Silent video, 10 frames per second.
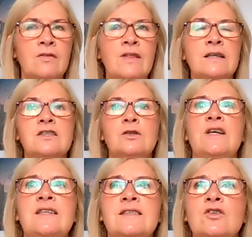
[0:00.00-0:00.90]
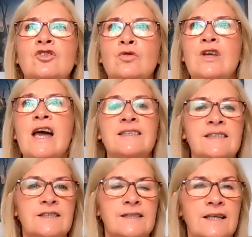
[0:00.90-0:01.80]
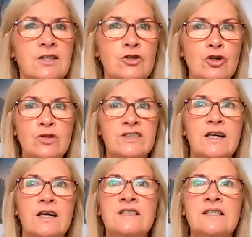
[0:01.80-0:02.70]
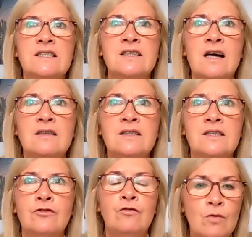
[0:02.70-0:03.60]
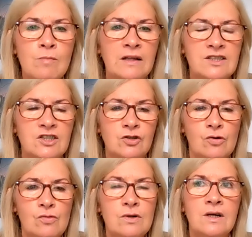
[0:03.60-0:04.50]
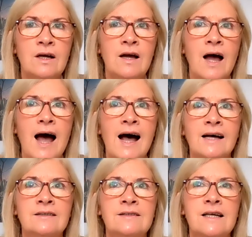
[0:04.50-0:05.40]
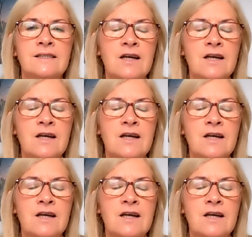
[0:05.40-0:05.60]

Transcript: Thanks, Louise. So yes, it's a new service. It started 4 months ago and it's